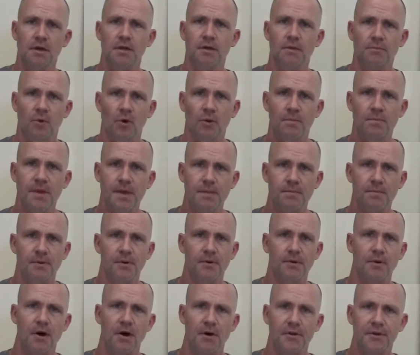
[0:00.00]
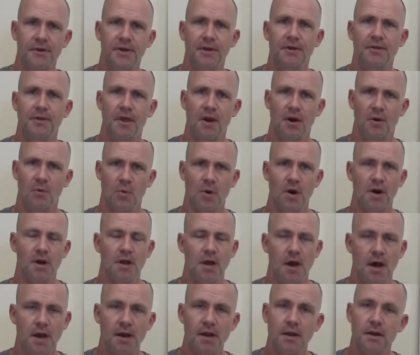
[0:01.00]
the more people altogether that are
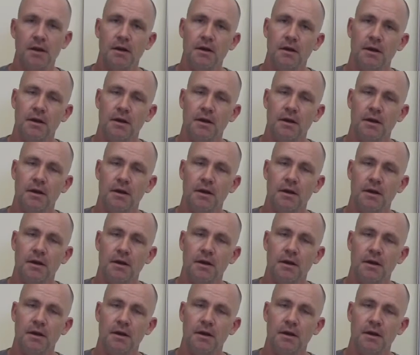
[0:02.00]
working on it,